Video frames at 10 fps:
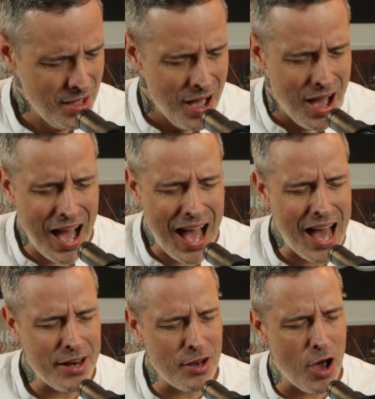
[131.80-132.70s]
I
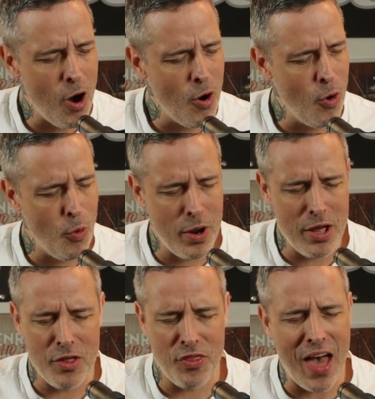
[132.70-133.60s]
know
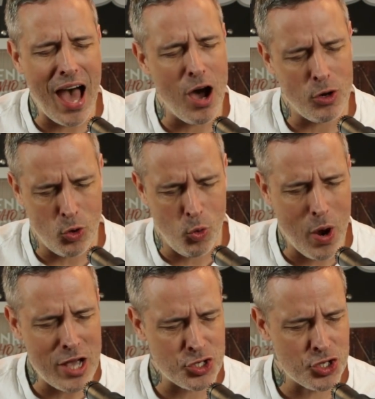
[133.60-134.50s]
without
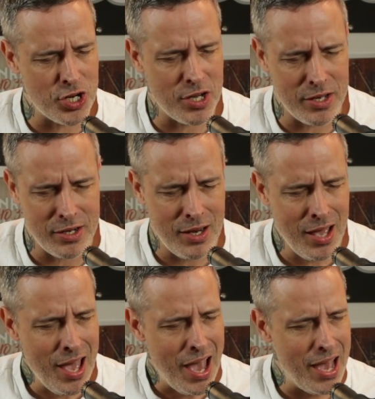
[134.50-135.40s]
question,
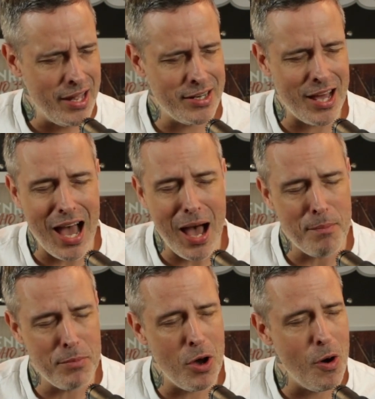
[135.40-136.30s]
and I'm
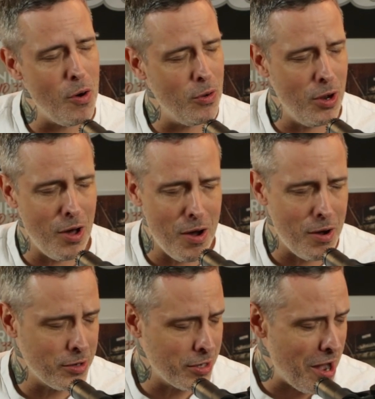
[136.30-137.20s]
no
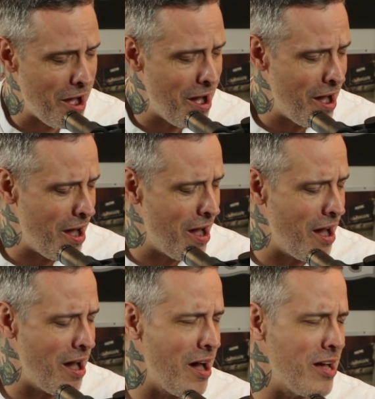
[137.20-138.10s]
longer
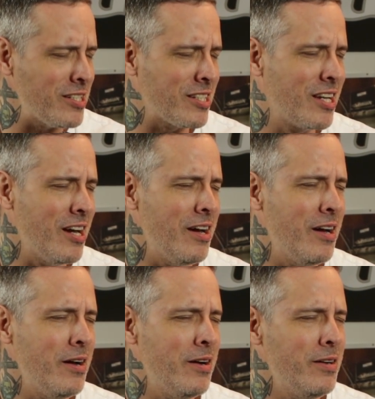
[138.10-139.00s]

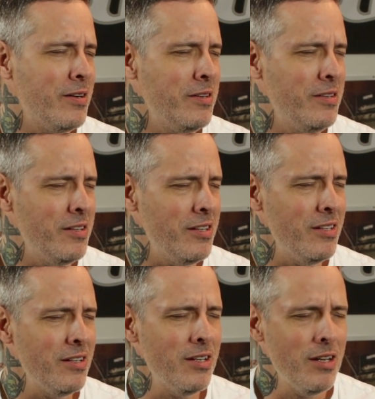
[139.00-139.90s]
scared.
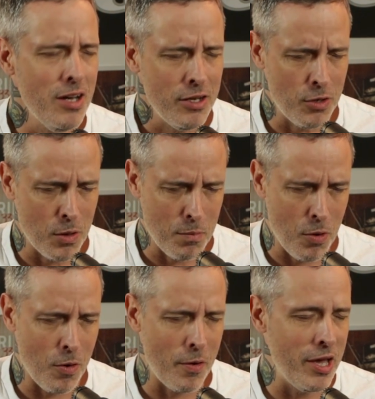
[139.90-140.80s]
No
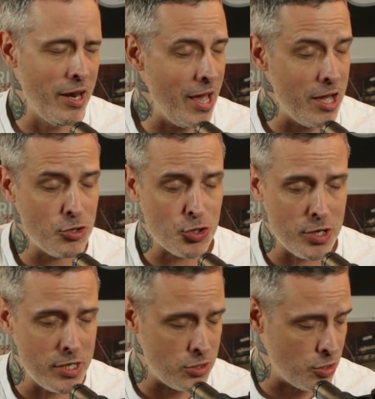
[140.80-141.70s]
more an entrance